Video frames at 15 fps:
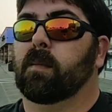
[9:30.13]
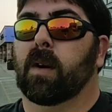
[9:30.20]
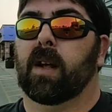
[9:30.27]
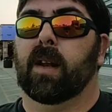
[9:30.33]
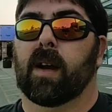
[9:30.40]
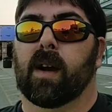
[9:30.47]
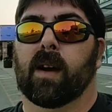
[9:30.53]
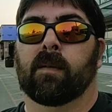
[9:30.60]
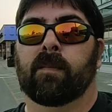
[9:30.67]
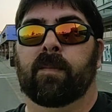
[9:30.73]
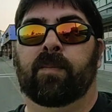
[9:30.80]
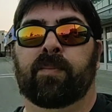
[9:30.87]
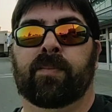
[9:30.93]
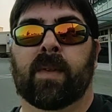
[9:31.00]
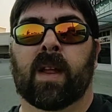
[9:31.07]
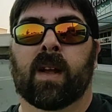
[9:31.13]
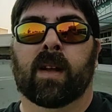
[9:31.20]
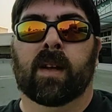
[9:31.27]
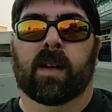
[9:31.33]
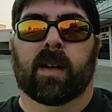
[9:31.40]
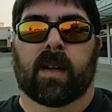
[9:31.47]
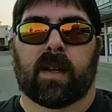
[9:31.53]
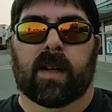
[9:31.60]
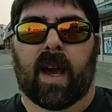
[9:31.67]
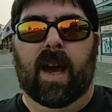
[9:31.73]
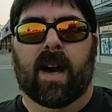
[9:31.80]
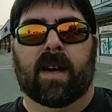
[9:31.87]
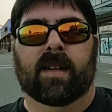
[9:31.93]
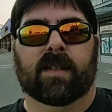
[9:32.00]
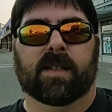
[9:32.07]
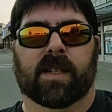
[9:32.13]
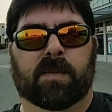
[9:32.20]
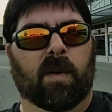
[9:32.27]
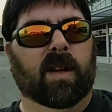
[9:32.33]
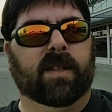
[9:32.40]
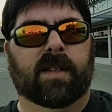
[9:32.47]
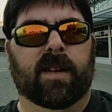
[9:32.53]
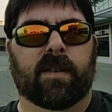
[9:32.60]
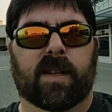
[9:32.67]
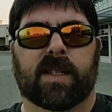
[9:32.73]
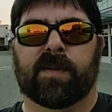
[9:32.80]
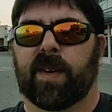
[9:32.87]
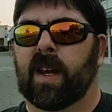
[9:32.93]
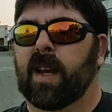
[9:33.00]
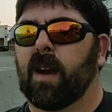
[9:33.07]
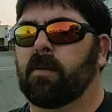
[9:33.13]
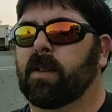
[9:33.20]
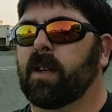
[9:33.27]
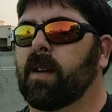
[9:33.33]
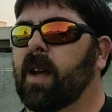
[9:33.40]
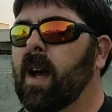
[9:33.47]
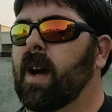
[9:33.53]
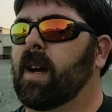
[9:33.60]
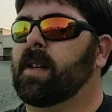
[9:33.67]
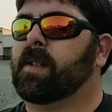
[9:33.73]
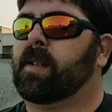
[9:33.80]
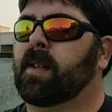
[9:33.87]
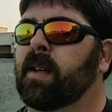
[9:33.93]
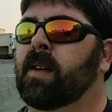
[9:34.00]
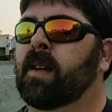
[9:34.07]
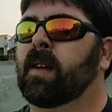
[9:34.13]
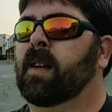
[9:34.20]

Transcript: But, uh, yeah, just wanted to do this video with you guys.